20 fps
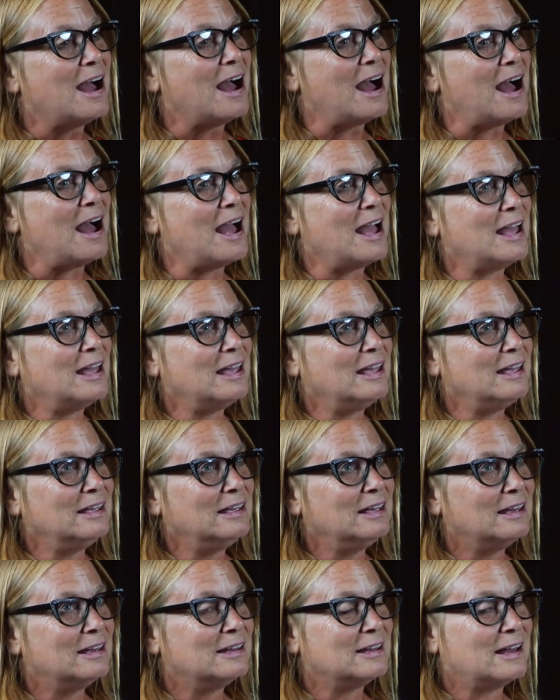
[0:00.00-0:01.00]

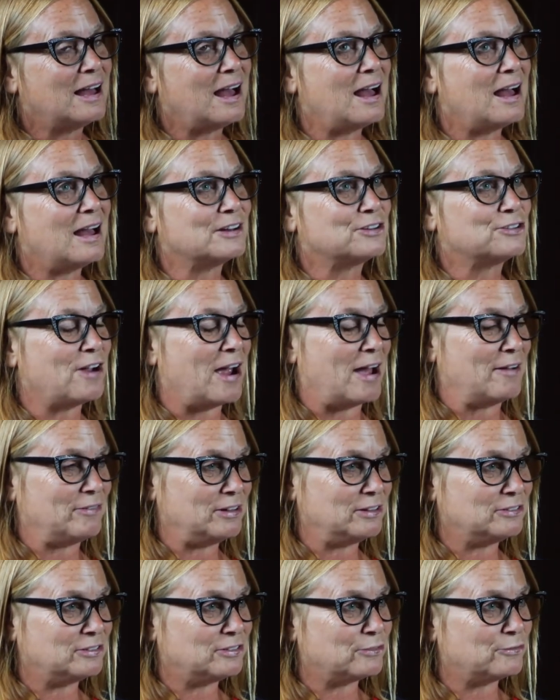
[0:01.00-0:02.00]
I
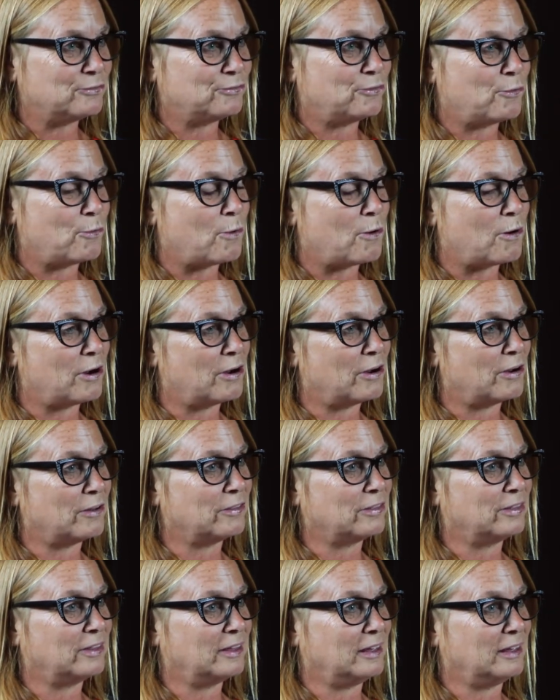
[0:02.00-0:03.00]
traveled
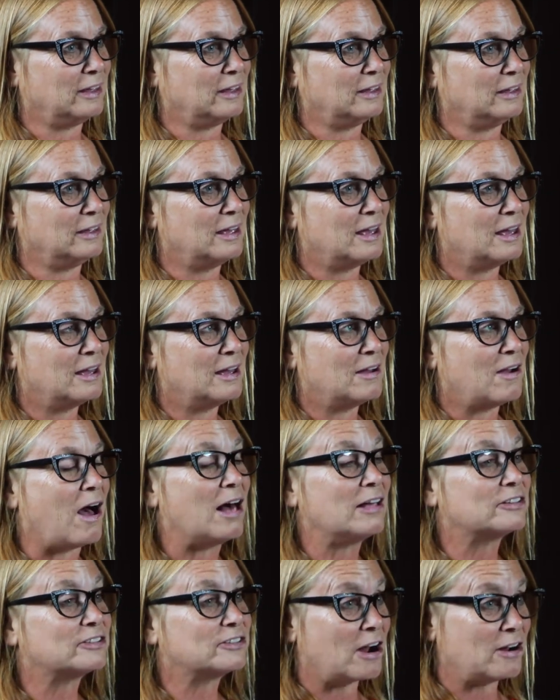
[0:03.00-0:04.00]
for the
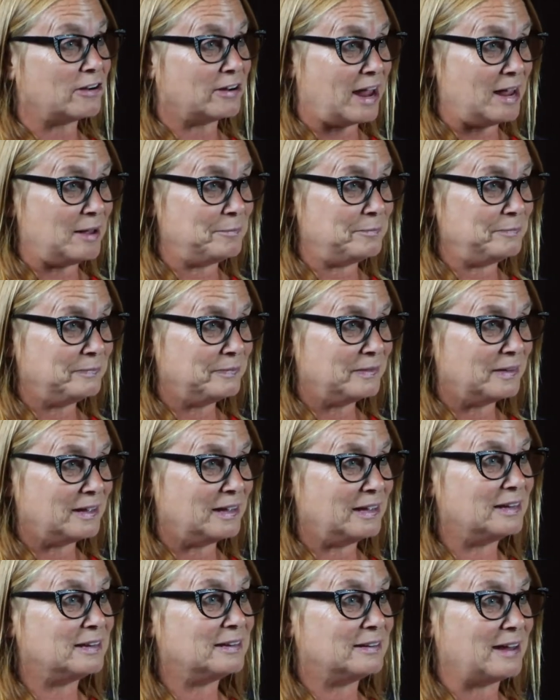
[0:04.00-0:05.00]
all-star game
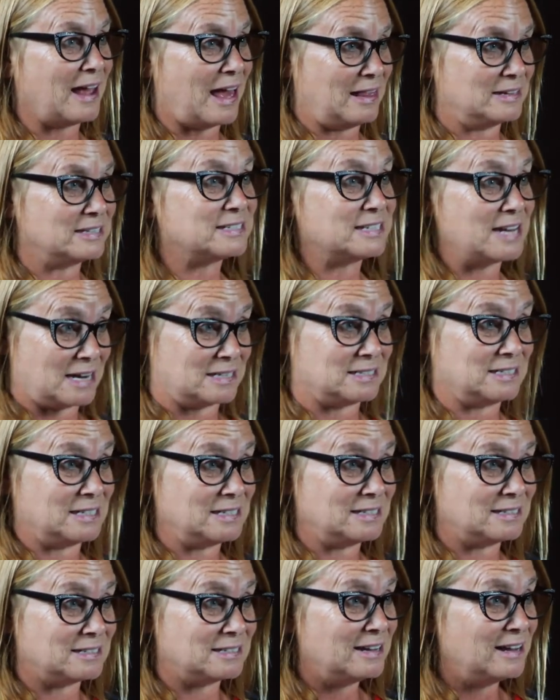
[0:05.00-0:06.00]
in Dallas,
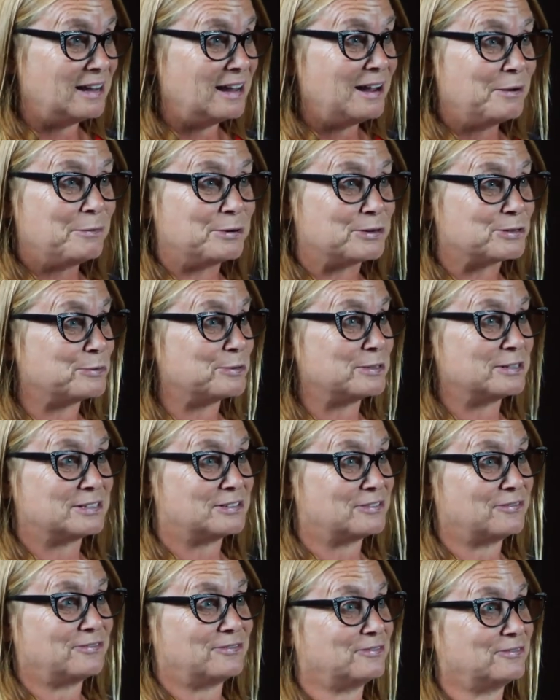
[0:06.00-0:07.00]
Texas, which was